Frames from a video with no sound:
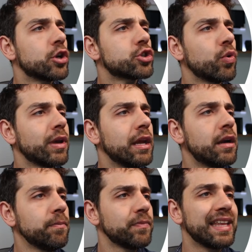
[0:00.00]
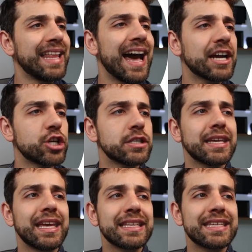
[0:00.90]
So here in the actions,
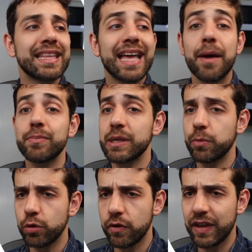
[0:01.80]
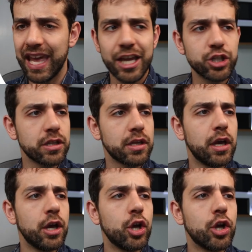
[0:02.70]
I can set up some notifications.
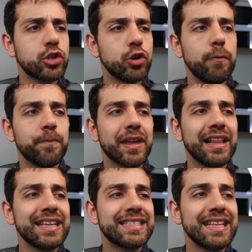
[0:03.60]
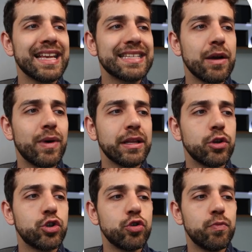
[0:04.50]
So let's say that I
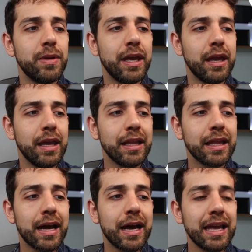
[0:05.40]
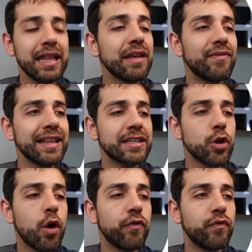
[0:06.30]
wanted to be in the
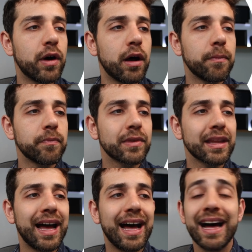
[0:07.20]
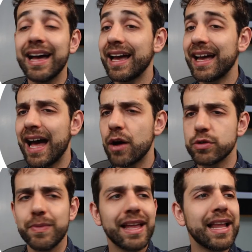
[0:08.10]
event of
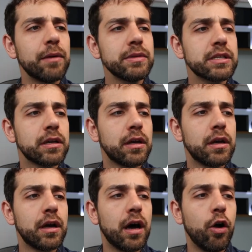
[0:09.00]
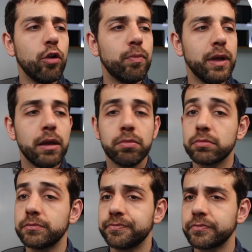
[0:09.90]
house being alarmed. I'll be,
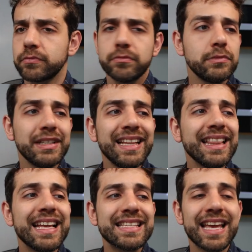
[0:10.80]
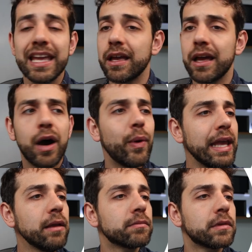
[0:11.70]
let's say,
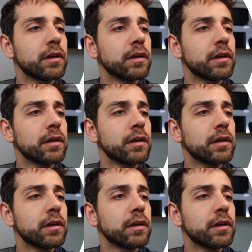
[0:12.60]
away.